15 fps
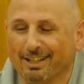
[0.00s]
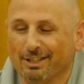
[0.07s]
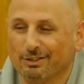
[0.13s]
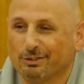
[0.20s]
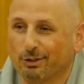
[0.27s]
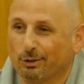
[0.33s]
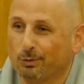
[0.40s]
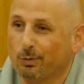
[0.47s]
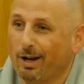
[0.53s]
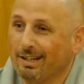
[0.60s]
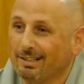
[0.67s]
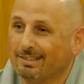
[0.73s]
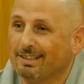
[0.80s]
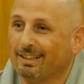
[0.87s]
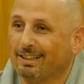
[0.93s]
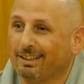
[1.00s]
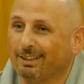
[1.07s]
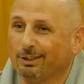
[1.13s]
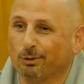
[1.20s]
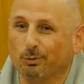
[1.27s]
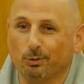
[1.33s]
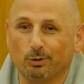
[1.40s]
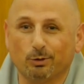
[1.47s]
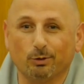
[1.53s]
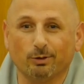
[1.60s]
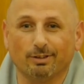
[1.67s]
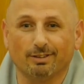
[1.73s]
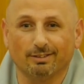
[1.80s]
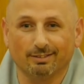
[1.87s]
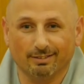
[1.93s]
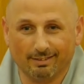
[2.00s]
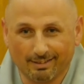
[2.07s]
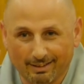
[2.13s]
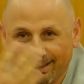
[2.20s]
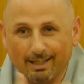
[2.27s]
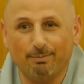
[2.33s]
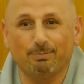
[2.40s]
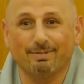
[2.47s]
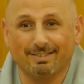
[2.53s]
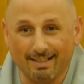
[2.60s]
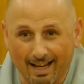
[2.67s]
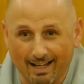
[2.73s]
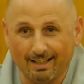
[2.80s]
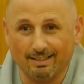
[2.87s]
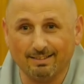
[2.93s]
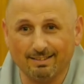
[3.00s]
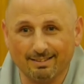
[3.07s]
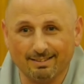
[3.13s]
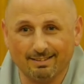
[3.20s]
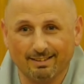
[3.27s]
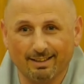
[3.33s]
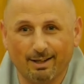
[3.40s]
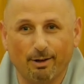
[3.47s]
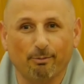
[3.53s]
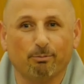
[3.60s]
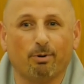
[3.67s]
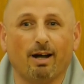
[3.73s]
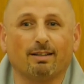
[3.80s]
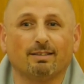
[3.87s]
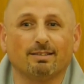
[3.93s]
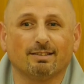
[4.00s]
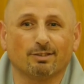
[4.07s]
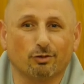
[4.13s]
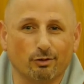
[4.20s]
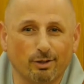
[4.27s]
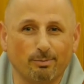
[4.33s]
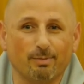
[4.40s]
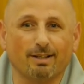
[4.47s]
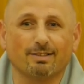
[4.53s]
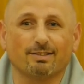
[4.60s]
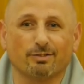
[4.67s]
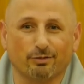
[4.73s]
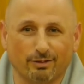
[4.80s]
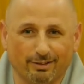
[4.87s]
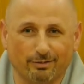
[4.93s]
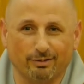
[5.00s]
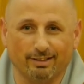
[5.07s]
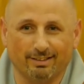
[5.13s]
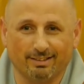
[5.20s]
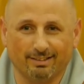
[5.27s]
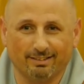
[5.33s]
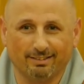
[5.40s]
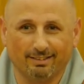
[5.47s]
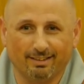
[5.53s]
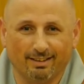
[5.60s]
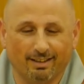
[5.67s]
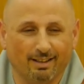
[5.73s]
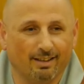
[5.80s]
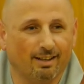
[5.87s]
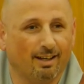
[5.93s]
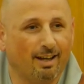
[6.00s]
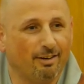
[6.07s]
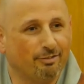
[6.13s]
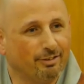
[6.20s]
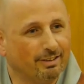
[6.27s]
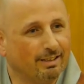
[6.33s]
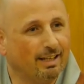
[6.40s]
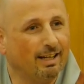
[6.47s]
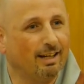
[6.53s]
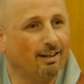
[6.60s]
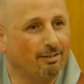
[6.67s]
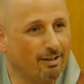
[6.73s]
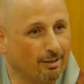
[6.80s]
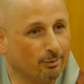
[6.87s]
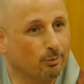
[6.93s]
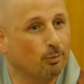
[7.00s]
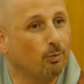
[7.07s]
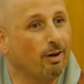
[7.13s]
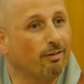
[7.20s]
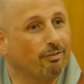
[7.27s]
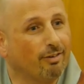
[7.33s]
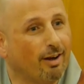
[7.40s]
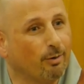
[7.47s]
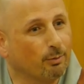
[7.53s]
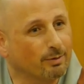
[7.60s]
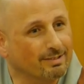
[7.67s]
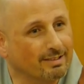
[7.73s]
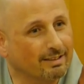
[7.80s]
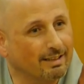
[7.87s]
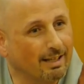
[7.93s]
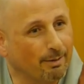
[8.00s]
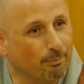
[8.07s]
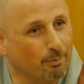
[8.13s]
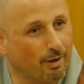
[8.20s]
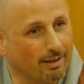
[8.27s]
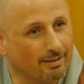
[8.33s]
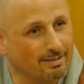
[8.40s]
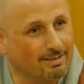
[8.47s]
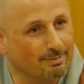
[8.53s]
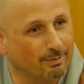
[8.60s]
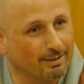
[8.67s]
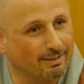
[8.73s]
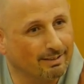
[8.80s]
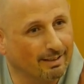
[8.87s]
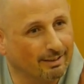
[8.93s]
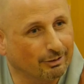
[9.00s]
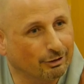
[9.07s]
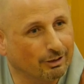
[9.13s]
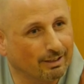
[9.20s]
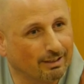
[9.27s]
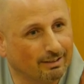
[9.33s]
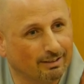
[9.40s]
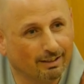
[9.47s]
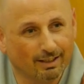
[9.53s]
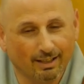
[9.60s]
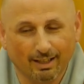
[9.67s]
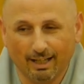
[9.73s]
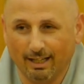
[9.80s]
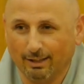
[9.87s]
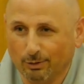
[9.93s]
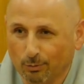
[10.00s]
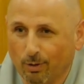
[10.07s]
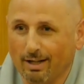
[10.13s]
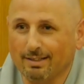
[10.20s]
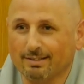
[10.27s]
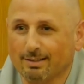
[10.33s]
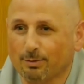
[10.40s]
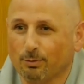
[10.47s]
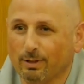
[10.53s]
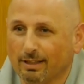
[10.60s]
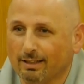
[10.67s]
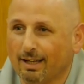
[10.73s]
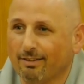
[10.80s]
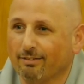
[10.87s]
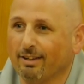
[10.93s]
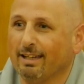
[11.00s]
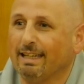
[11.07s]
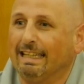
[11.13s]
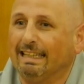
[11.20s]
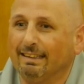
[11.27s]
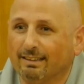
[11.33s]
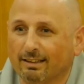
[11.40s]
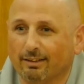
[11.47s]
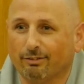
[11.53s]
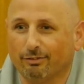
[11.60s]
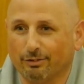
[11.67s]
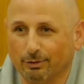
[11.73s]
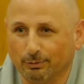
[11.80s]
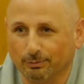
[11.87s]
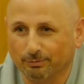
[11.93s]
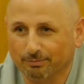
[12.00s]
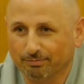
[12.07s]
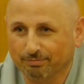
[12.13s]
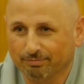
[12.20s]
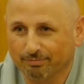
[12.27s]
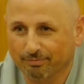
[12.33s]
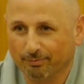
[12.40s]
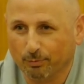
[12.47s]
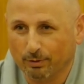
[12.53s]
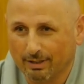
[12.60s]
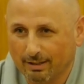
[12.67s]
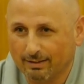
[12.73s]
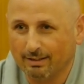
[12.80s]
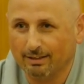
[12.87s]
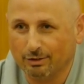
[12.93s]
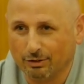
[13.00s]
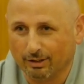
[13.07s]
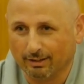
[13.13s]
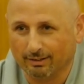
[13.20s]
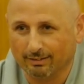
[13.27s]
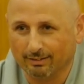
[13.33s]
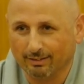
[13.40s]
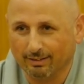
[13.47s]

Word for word: So twice a year we could keep silence, practice three months retreat. Every day, around 12 hours a day, practice meditation. And twice a week, have an interview with the teacher.